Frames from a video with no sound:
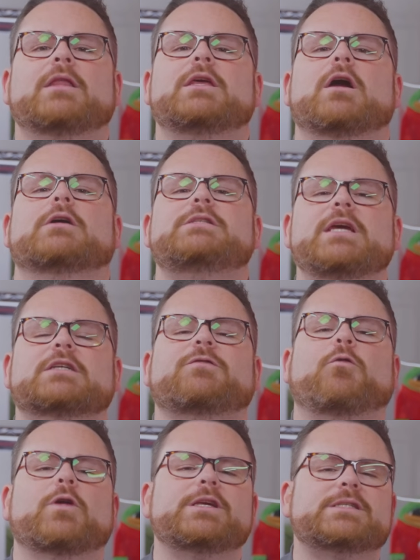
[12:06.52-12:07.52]
the R T X
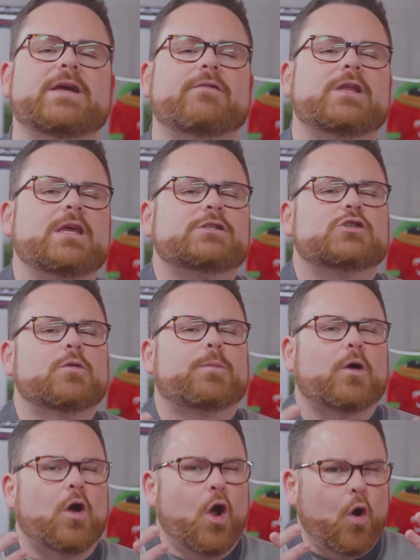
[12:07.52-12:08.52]
forty seventy
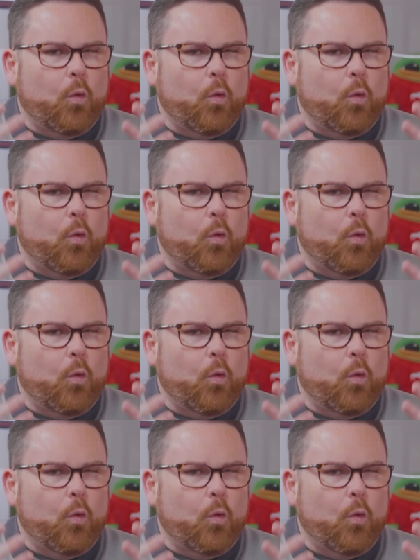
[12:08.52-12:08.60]
Super